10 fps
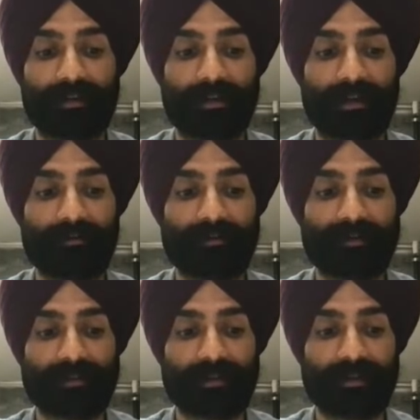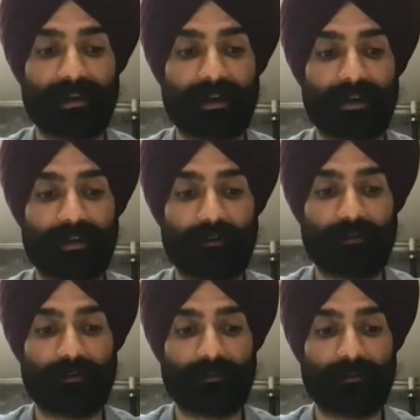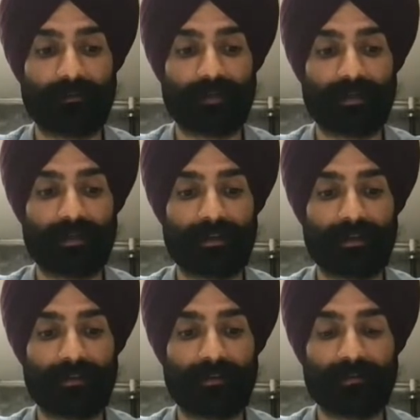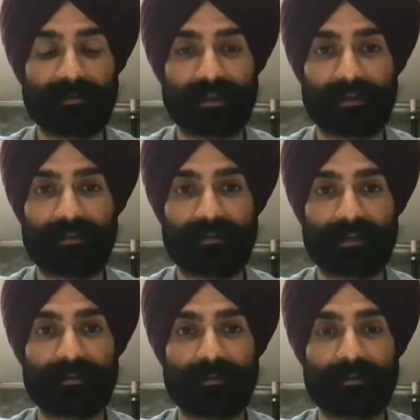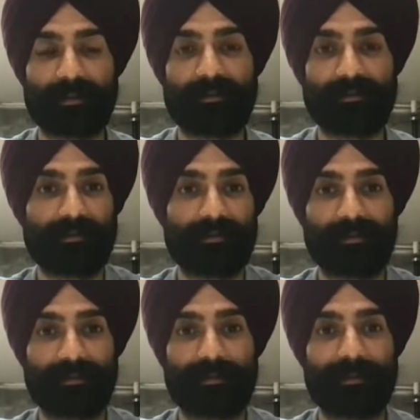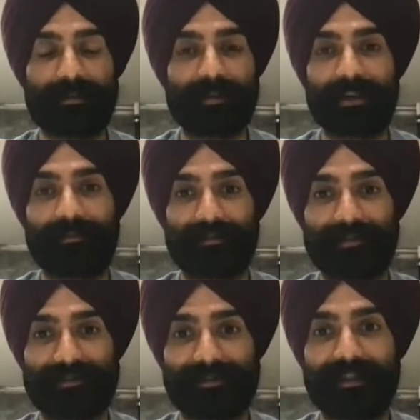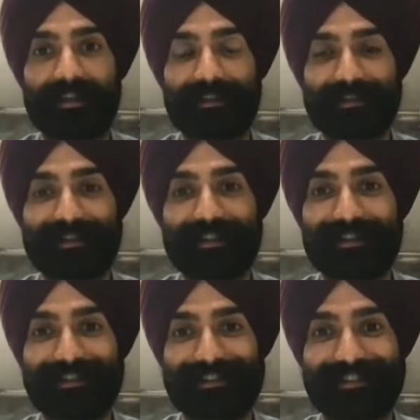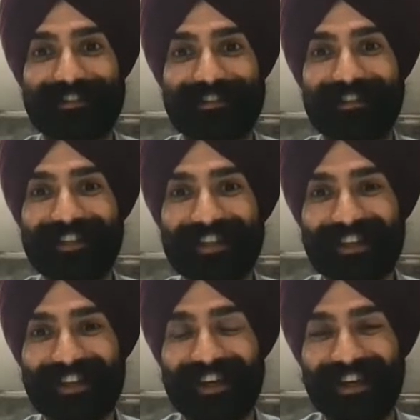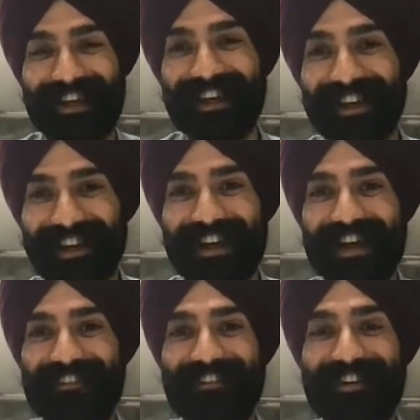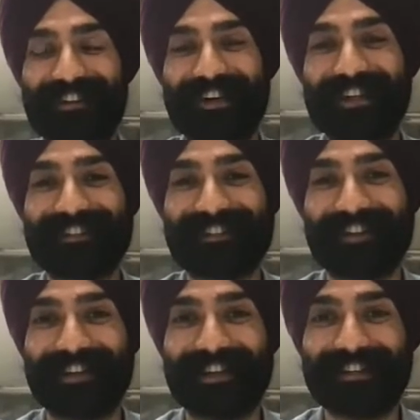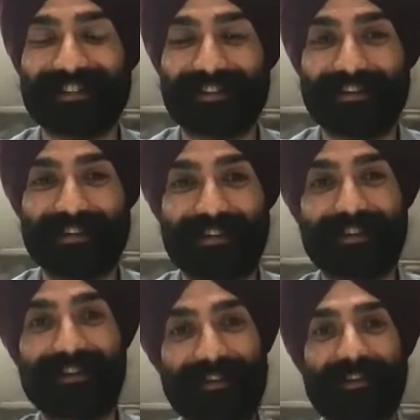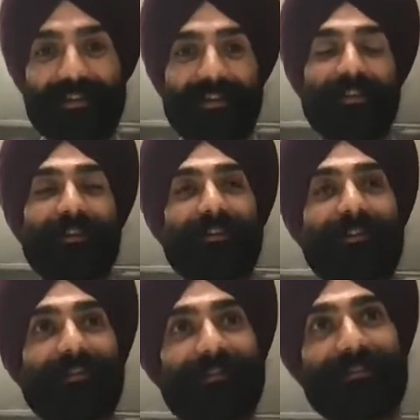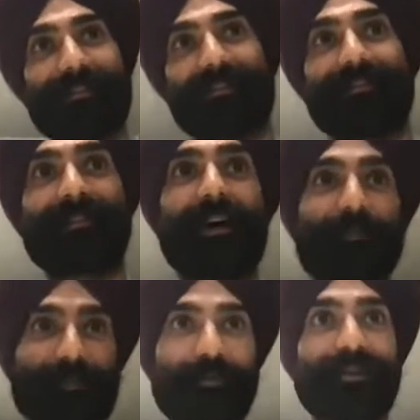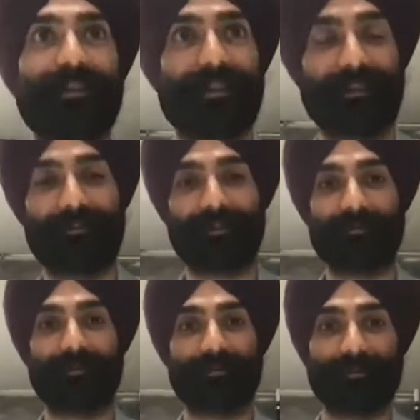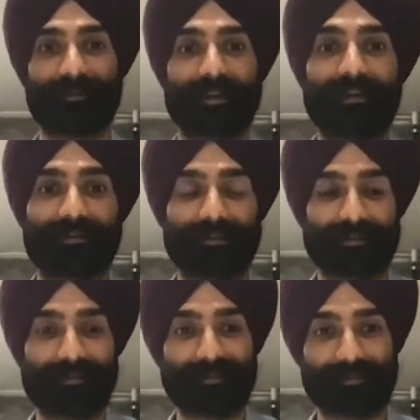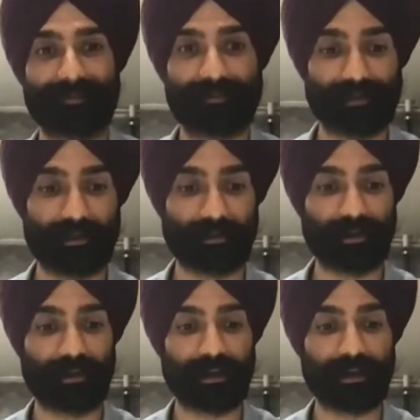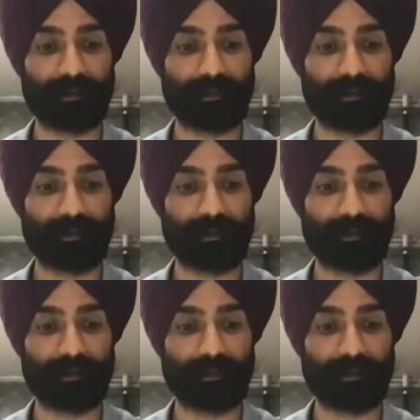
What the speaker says: obviously, in women's hockey, shot speed, you know, you don't have any Zdeno Charas, you know, hammering away. So you know, the top speed of those shots is a little lower,